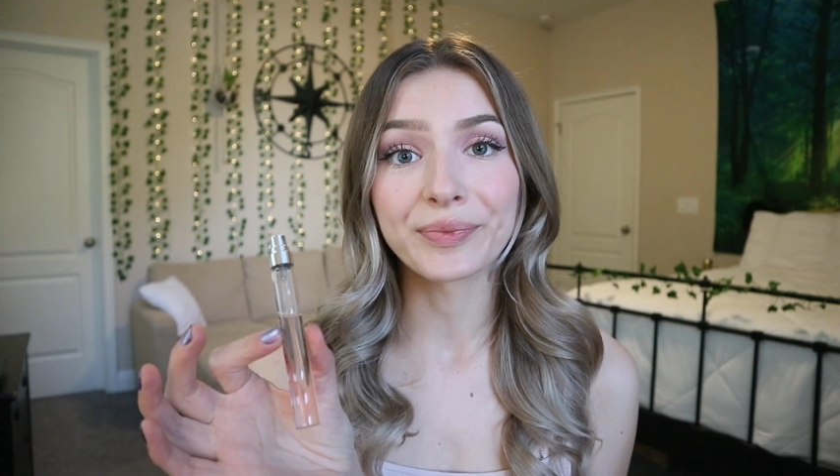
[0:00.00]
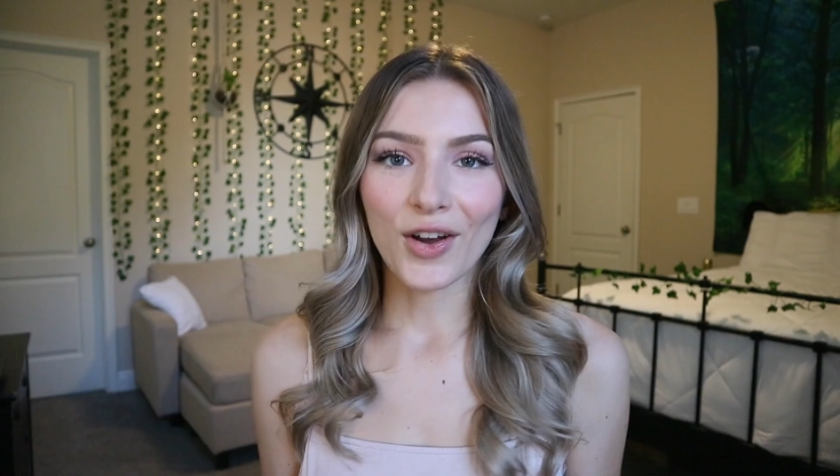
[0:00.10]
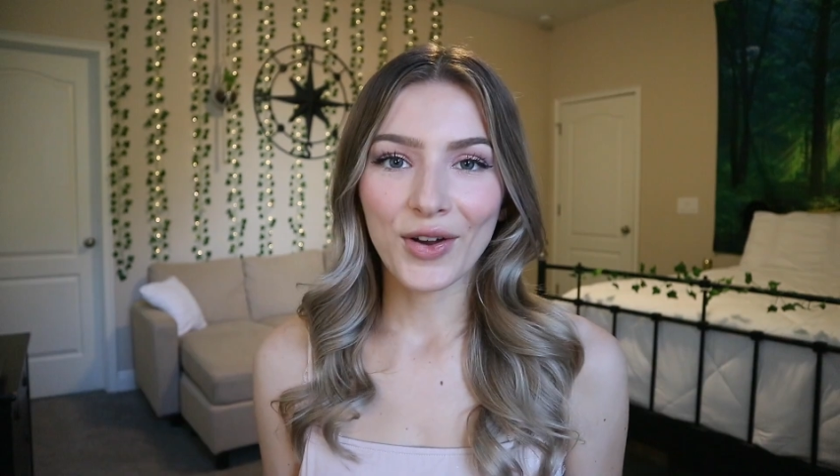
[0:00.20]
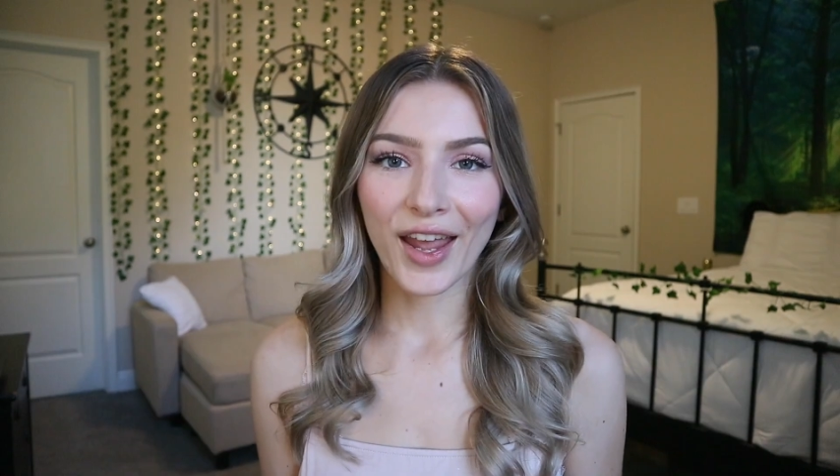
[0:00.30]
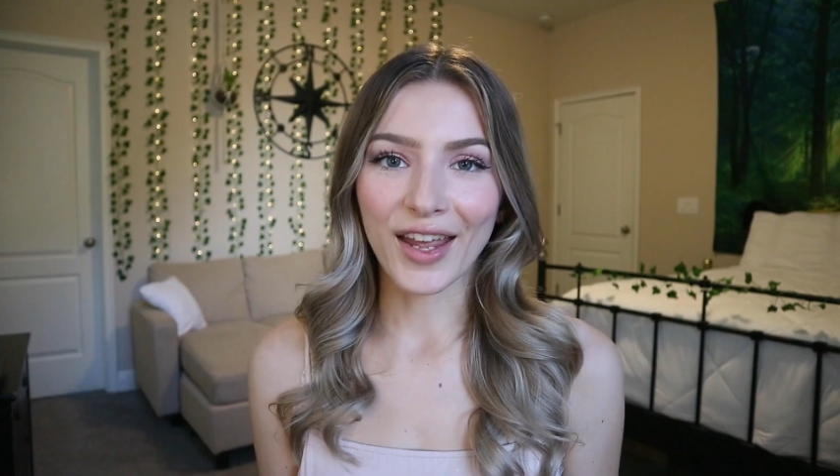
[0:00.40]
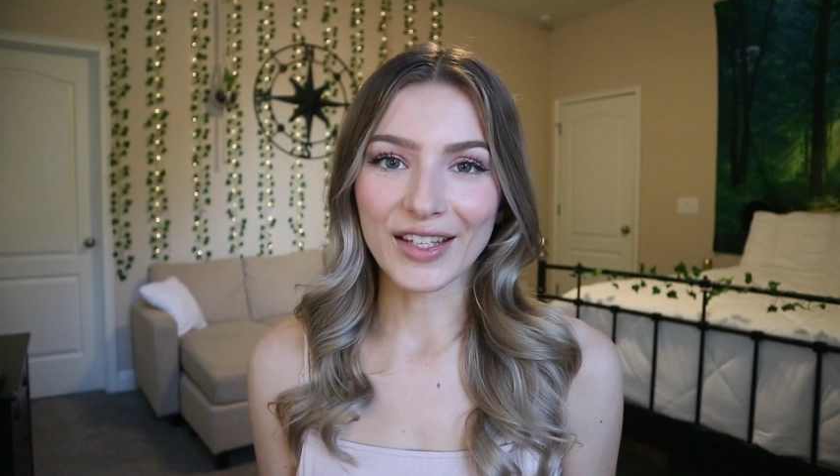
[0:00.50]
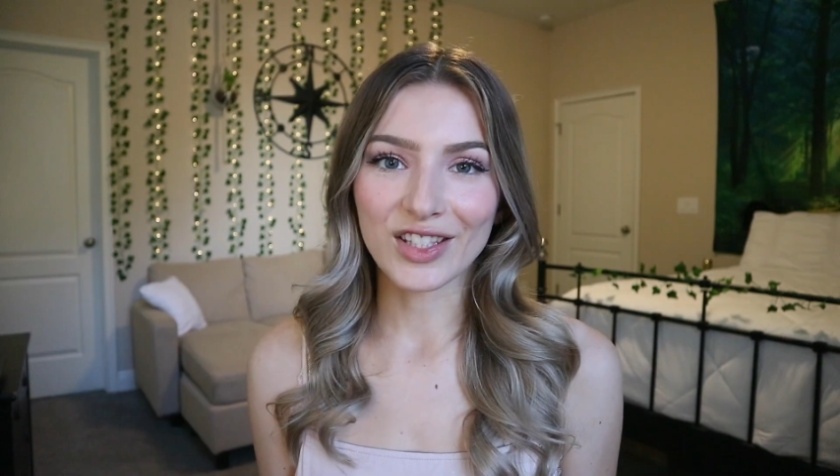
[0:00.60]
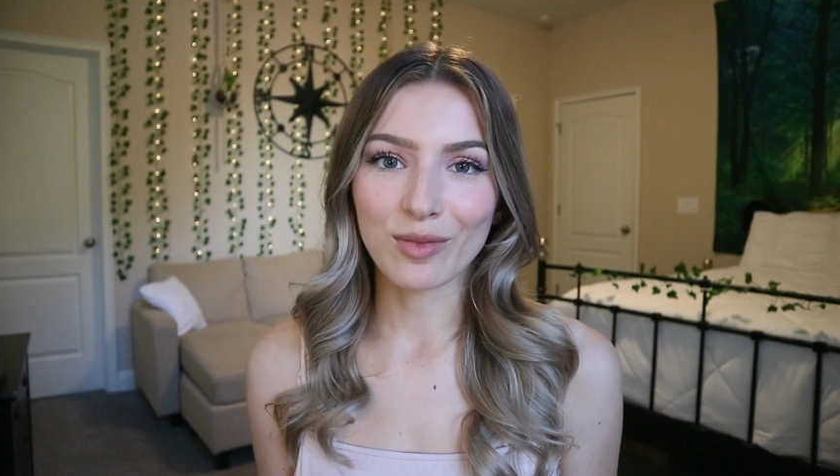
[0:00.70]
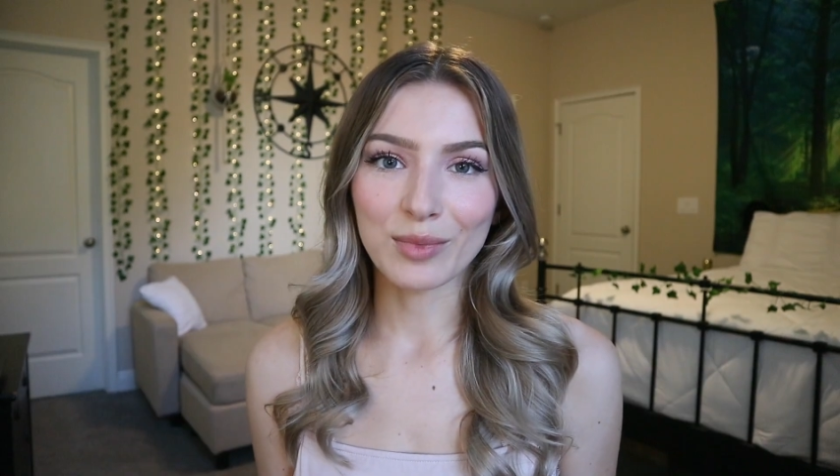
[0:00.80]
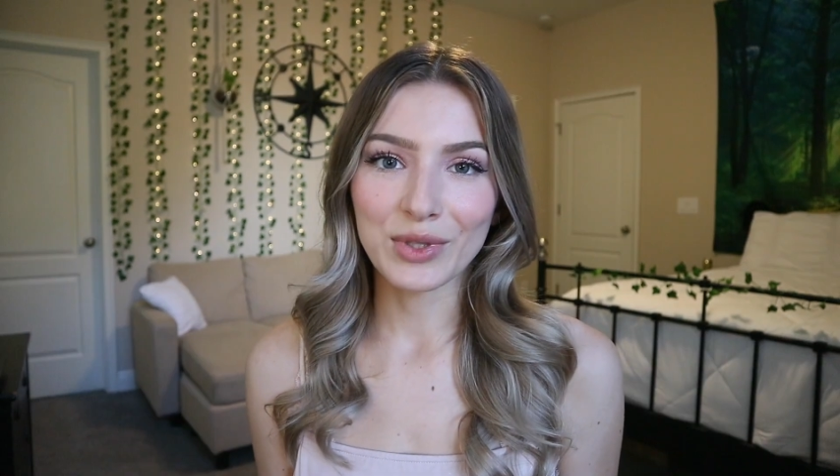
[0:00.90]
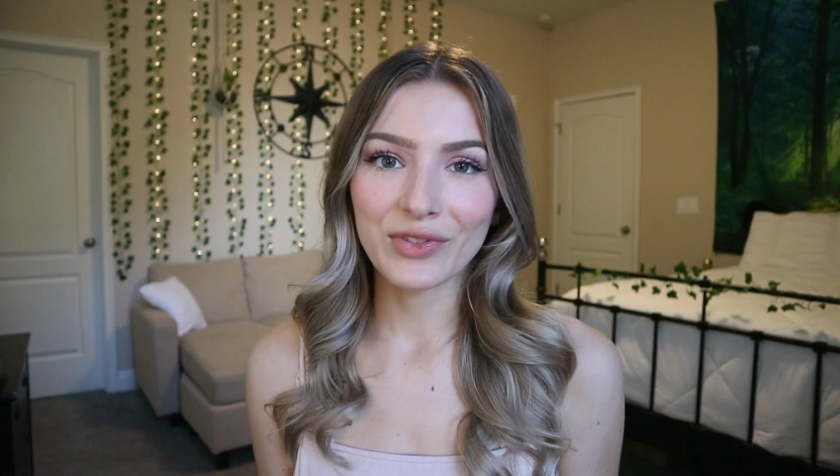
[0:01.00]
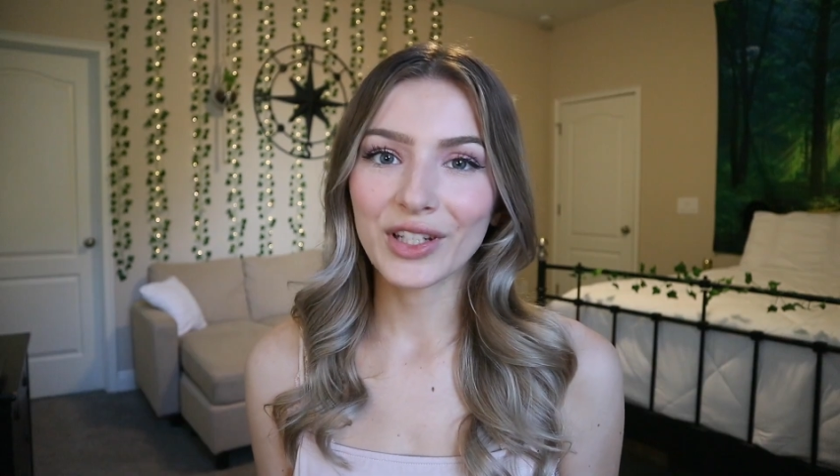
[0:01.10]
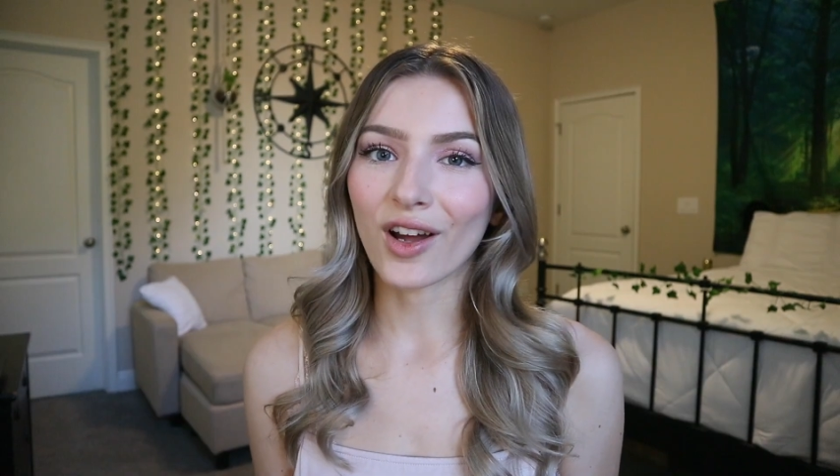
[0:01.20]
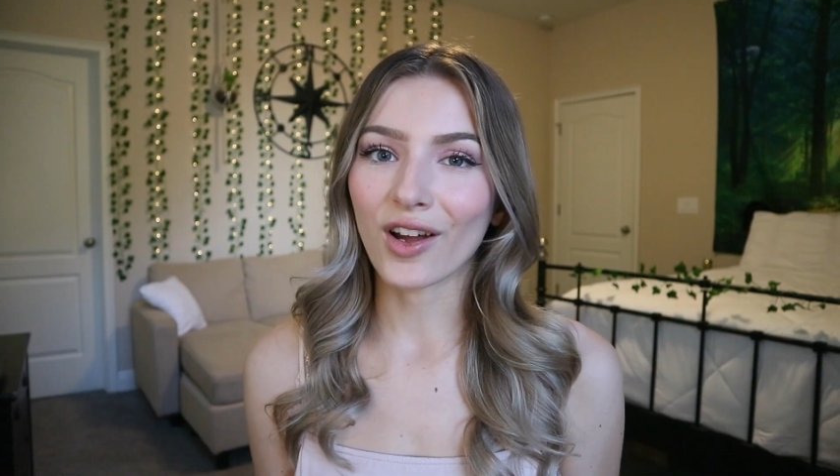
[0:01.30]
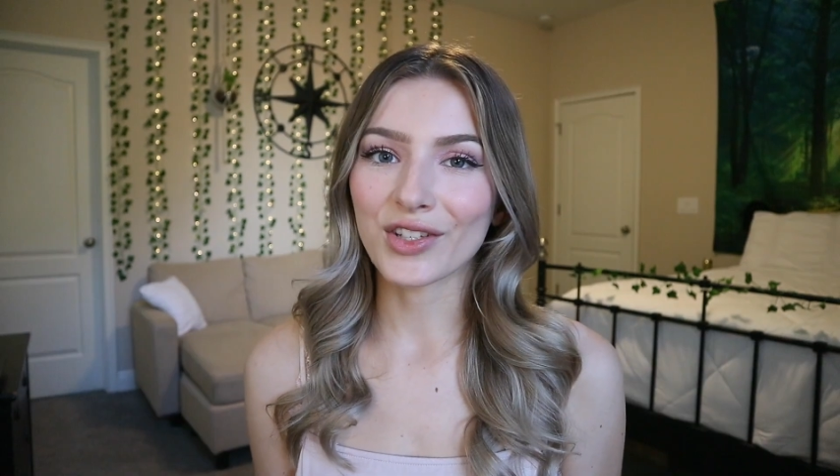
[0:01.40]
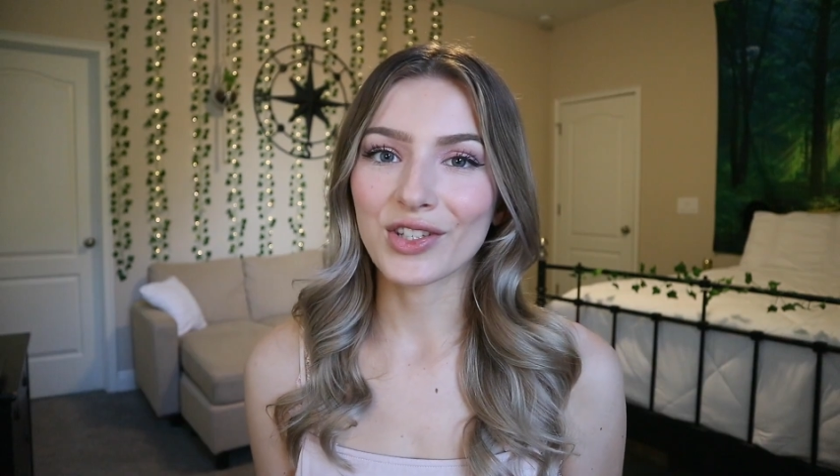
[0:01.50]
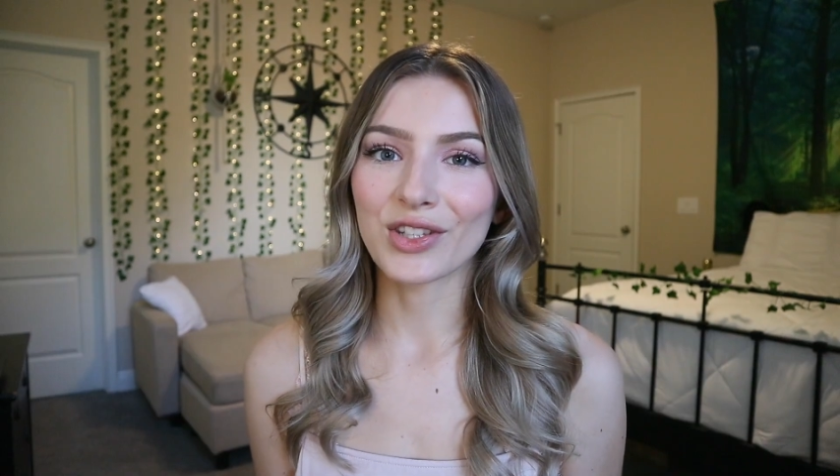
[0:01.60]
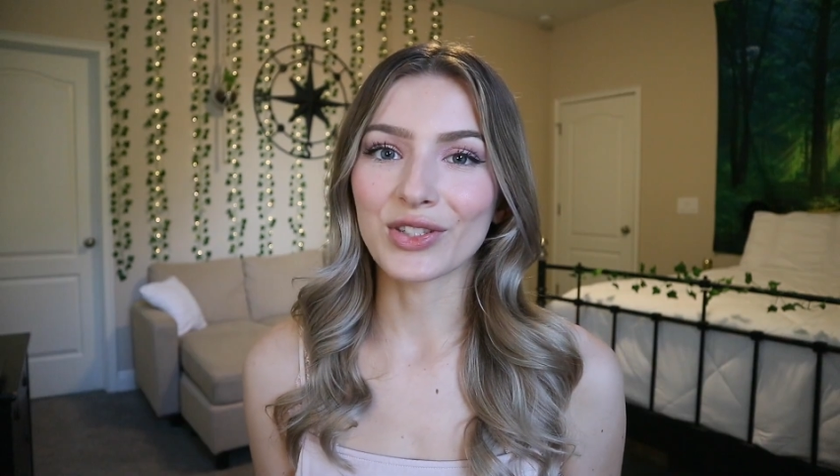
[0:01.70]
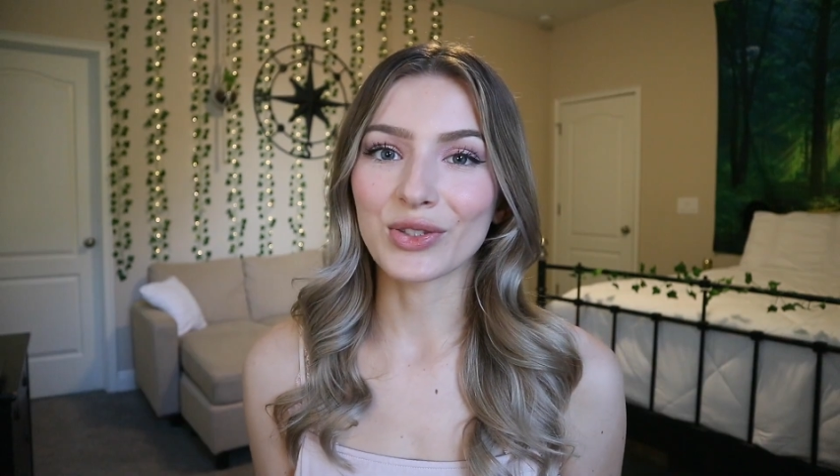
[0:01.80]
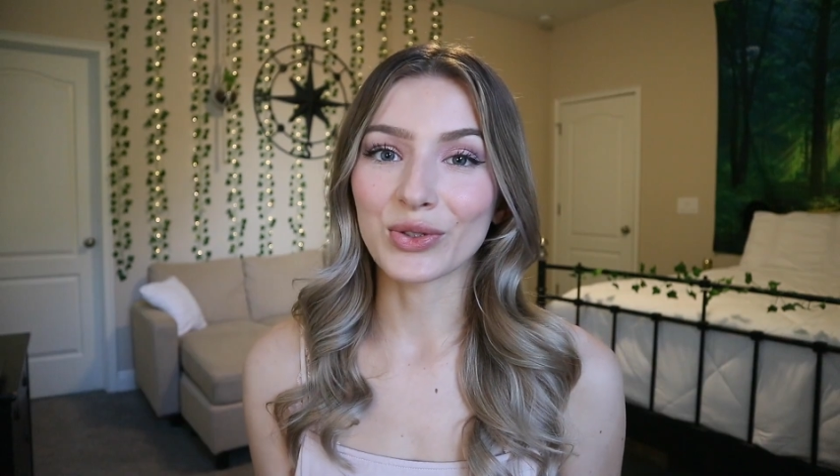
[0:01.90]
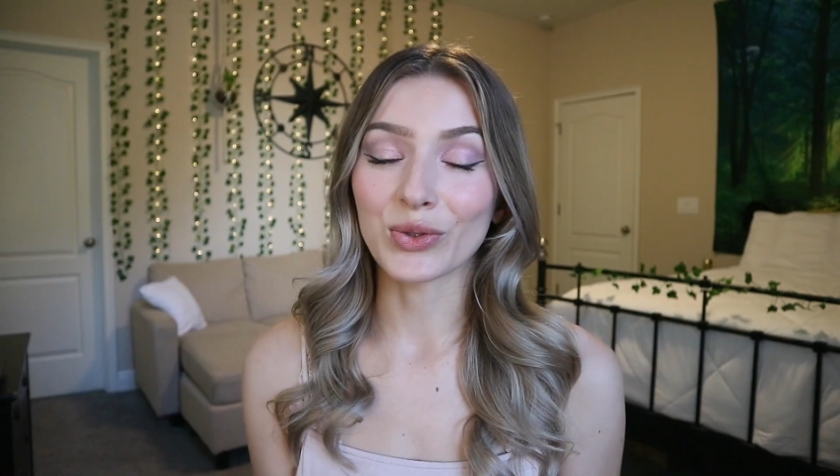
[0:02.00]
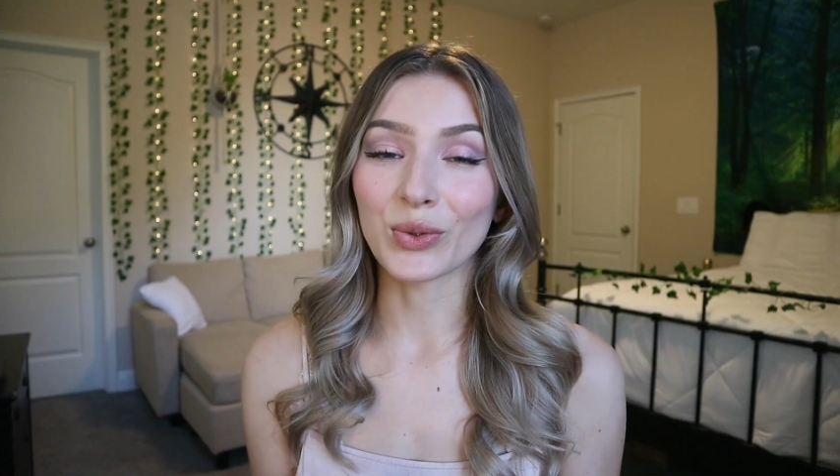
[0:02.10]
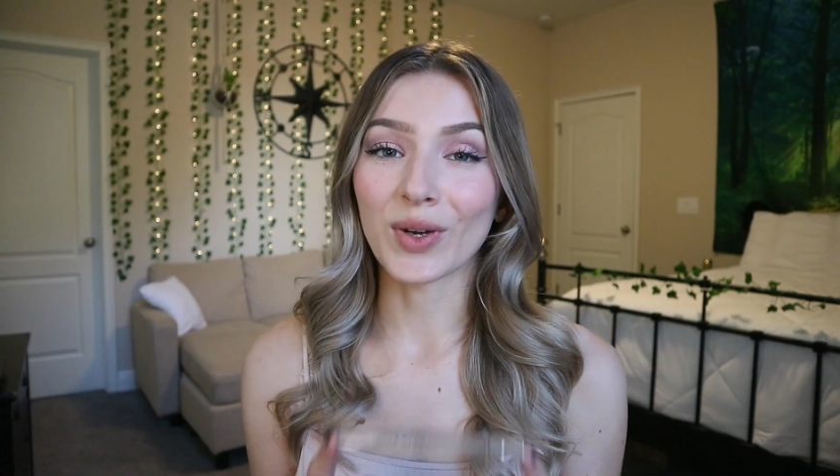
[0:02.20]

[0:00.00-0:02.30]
Okay, so moving on to the new